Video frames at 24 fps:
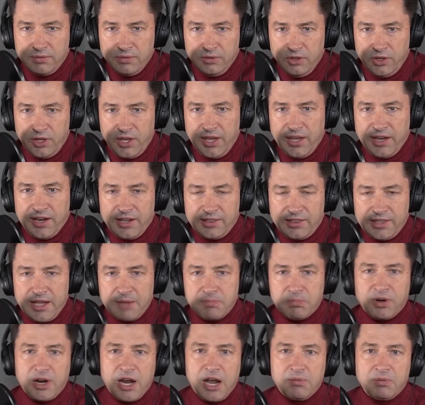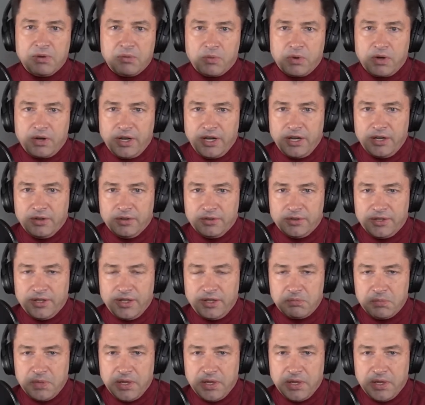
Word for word: looking at that problem where you don't think,